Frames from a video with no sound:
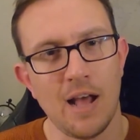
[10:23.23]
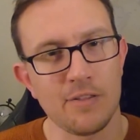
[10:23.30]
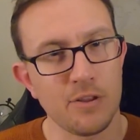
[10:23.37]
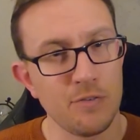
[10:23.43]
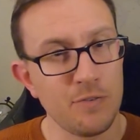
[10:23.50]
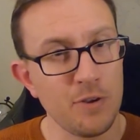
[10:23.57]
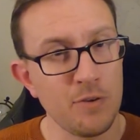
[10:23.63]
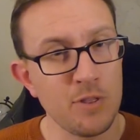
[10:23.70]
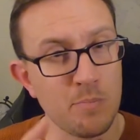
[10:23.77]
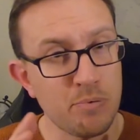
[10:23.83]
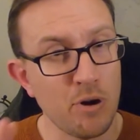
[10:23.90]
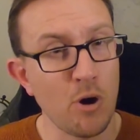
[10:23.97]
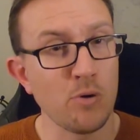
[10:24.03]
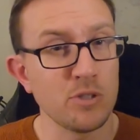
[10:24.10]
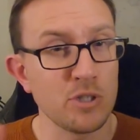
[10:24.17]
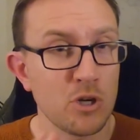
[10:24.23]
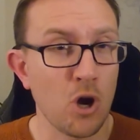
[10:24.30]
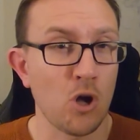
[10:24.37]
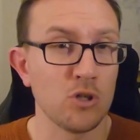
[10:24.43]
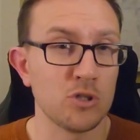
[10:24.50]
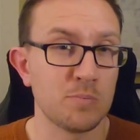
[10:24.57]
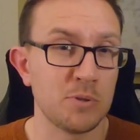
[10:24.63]
After reviewing the pros
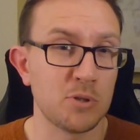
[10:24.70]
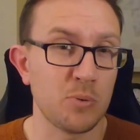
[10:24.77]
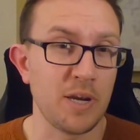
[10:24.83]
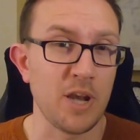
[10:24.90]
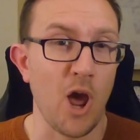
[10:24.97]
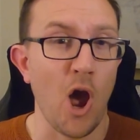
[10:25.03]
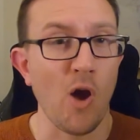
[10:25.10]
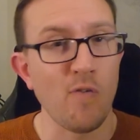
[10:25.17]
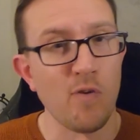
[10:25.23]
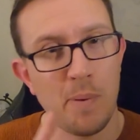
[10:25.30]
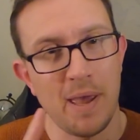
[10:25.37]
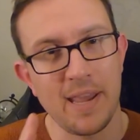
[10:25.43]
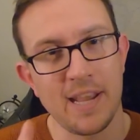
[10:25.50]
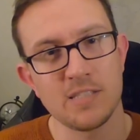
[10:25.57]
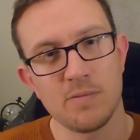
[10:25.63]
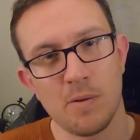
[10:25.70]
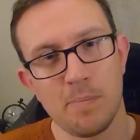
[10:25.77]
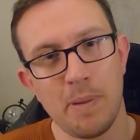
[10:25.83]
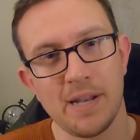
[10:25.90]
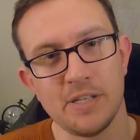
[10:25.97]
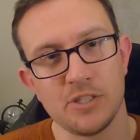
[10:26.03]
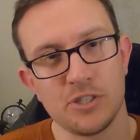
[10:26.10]
and cons between overpaying into
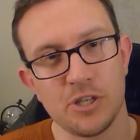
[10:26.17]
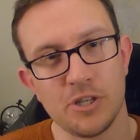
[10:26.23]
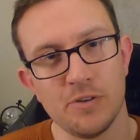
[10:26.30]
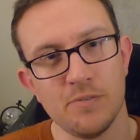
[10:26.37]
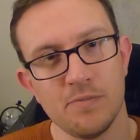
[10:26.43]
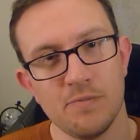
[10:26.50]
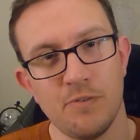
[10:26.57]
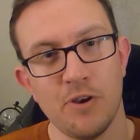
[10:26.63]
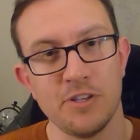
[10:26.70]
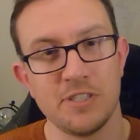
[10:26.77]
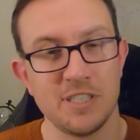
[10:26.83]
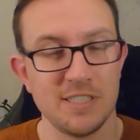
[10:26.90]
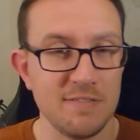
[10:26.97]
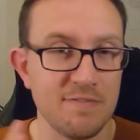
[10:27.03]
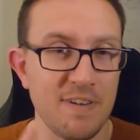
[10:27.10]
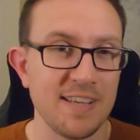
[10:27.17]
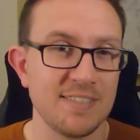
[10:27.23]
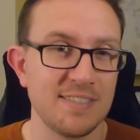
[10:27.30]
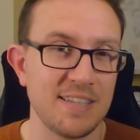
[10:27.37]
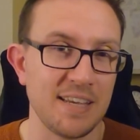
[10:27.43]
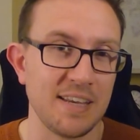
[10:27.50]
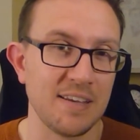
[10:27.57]
my pension versus
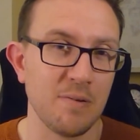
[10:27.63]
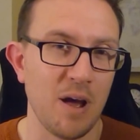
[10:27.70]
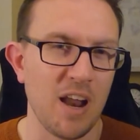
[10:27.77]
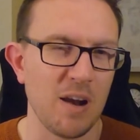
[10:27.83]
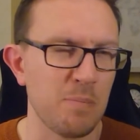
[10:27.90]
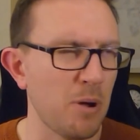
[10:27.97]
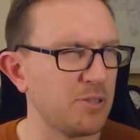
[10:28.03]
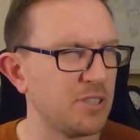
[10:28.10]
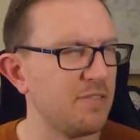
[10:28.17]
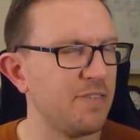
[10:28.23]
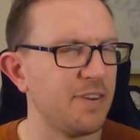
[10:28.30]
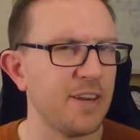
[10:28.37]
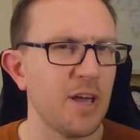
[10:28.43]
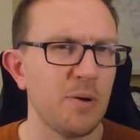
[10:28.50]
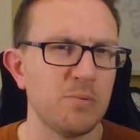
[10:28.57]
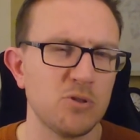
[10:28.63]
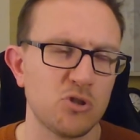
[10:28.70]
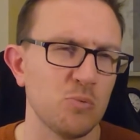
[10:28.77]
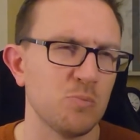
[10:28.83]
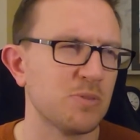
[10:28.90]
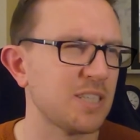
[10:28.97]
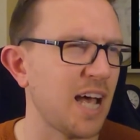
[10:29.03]
investing, I posted a video
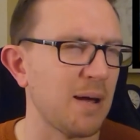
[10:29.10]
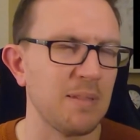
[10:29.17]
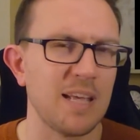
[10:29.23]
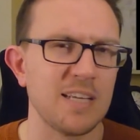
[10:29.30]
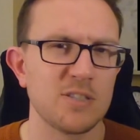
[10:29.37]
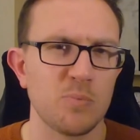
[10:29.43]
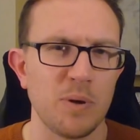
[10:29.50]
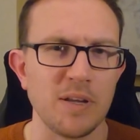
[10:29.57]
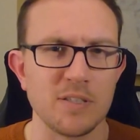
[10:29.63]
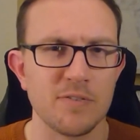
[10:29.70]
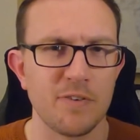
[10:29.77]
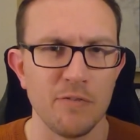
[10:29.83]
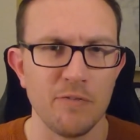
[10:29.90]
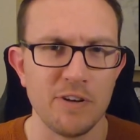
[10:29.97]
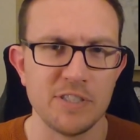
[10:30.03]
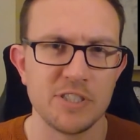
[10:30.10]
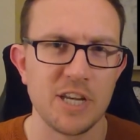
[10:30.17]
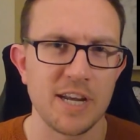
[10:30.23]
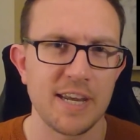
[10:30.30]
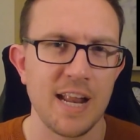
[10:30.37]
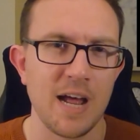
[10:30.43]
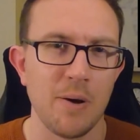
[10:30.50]
sometime last week, so feel free to
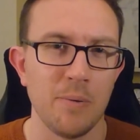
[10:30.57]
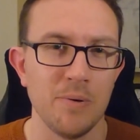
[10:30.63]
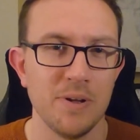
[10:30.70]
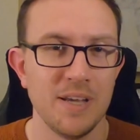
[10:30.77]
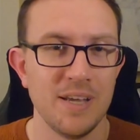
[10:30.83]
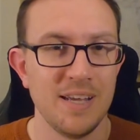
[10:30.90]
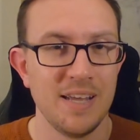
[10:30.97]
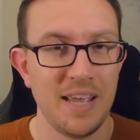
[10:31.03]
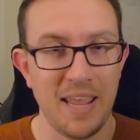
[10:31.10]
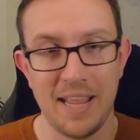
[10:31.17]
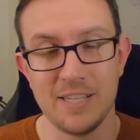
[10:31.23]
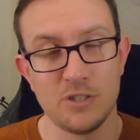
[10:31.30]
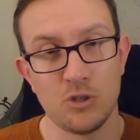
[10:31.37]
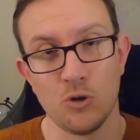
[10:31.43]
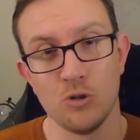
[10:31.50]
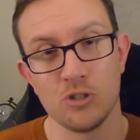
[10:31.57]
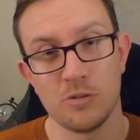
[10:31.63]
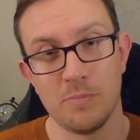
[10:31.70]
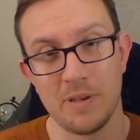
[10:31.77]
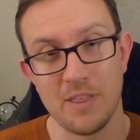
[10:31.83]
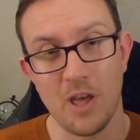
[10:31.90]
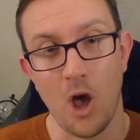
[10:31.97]
check it out. It has
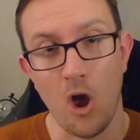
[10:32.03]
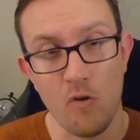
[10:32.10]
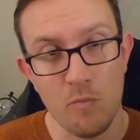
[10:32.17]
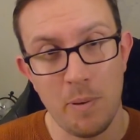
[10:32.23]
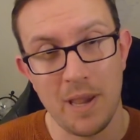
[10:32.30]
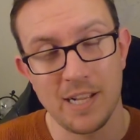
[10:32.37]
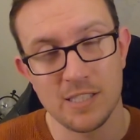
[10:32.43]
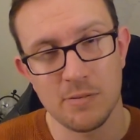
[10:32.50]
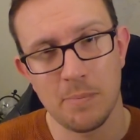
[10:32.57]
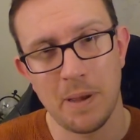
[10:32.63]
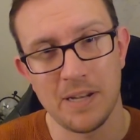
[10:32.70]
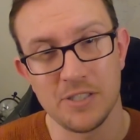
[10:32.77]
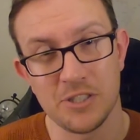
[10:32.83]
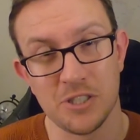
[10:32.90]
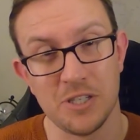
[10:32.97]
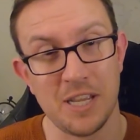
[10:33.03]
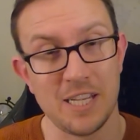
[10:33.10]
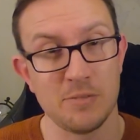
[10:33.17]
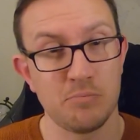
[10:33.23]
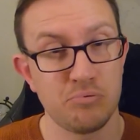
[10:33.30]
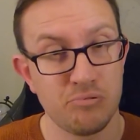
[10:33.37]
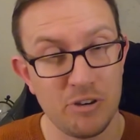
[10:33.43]
dawned on me that overpaying into my pension
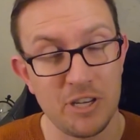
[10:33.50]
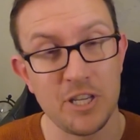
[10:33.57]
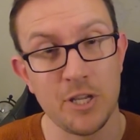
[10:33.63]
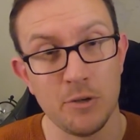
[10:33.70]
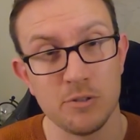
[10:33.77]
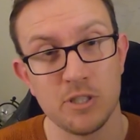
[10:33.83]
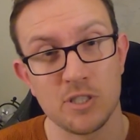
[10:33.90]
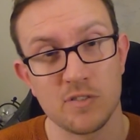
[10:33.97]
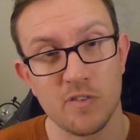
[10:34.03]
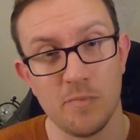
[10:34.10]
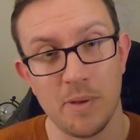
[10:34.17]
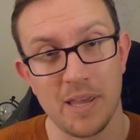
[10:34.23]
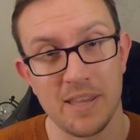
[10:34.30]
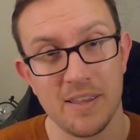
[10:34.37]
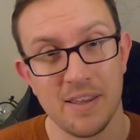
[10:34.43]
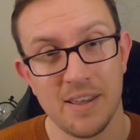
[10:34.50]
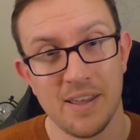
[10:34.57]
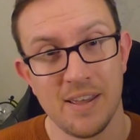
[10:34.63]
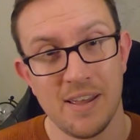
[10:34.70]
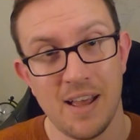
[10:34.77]
is pretty useless for me,